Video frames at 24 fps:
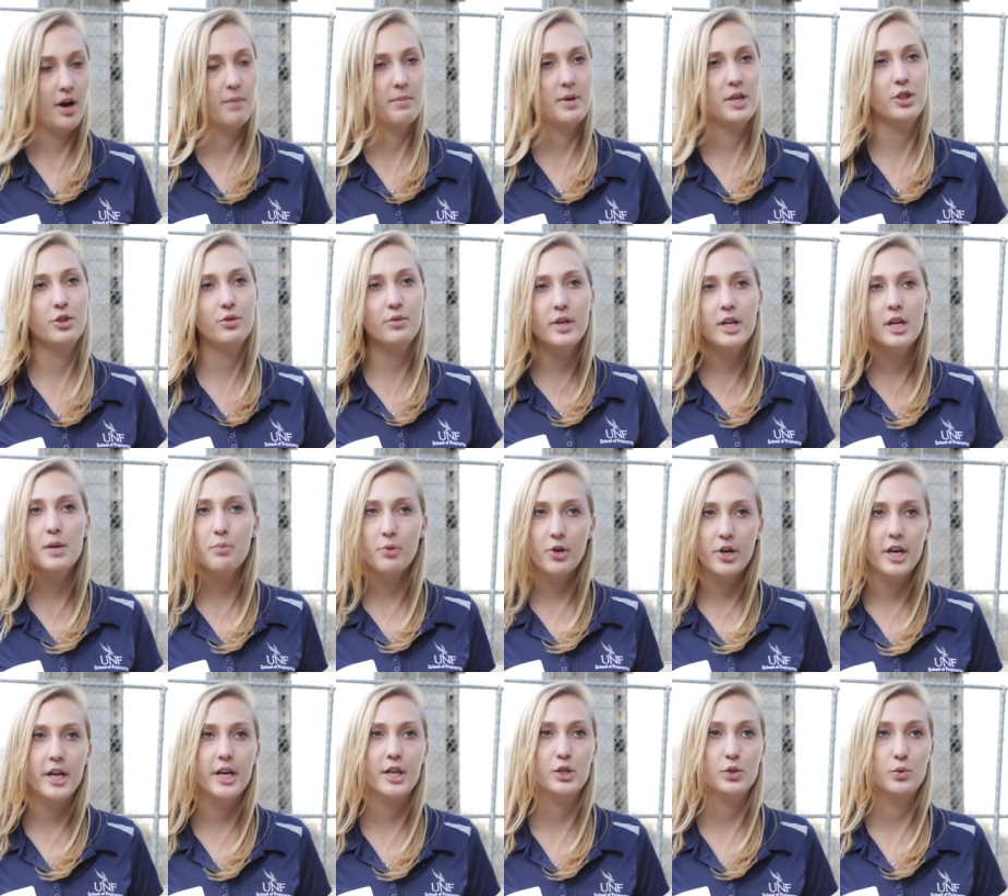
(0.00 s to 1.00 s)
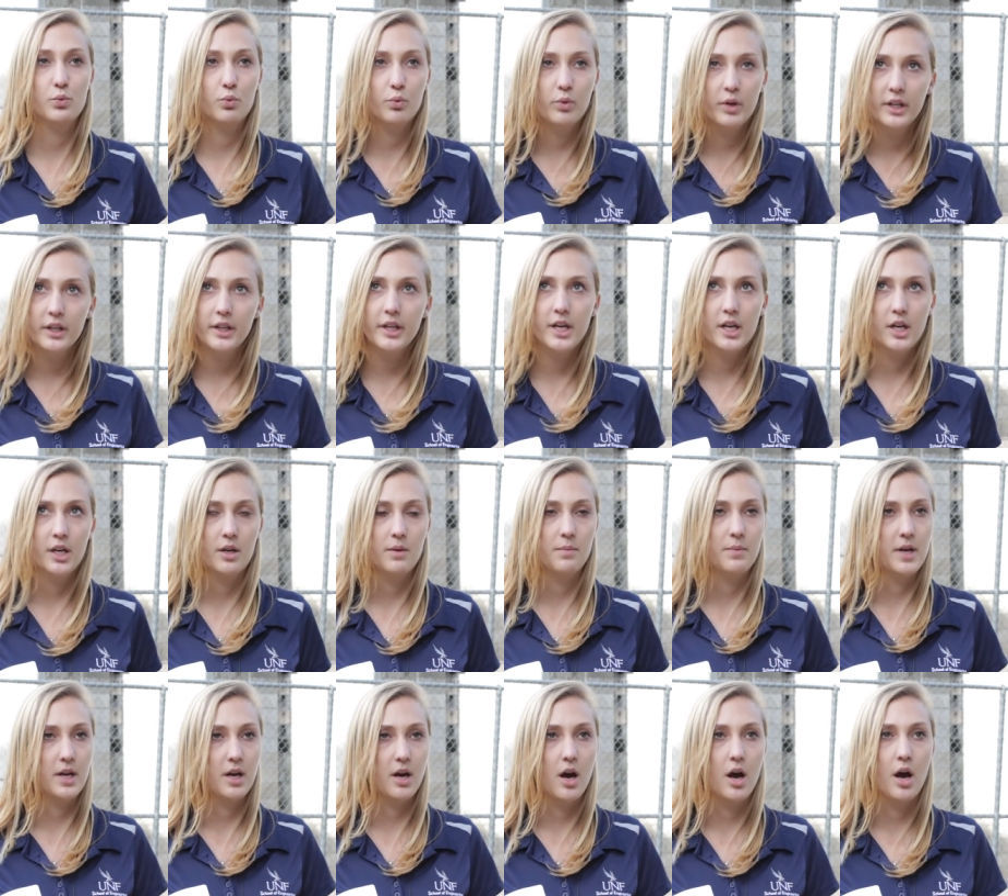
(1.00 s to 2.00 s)
I mean, 3D printing is really going to
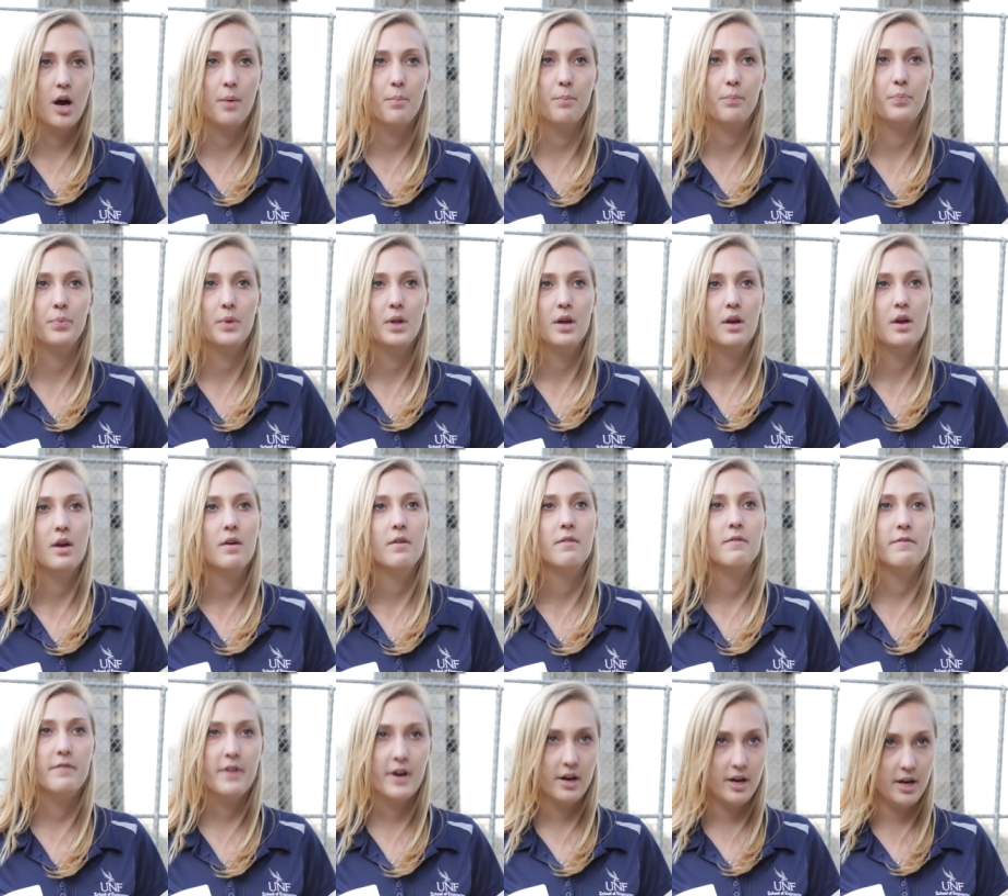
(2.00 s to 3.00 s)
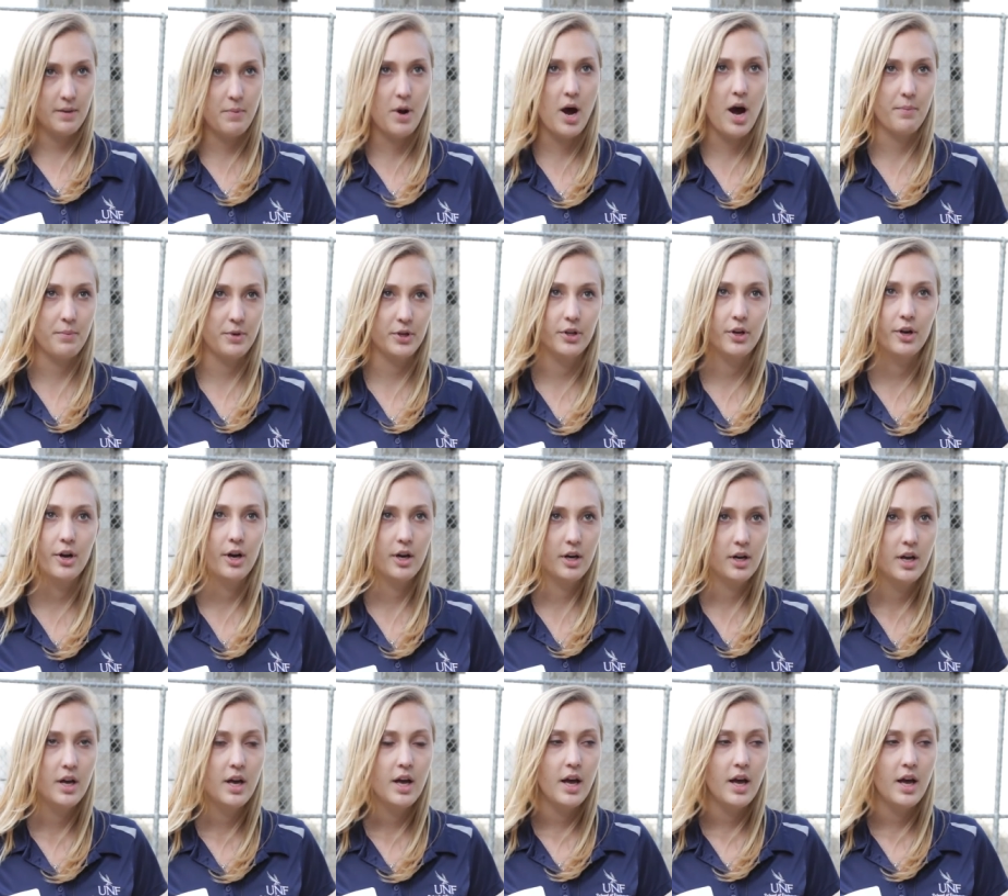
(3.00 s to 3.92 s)
become very popular.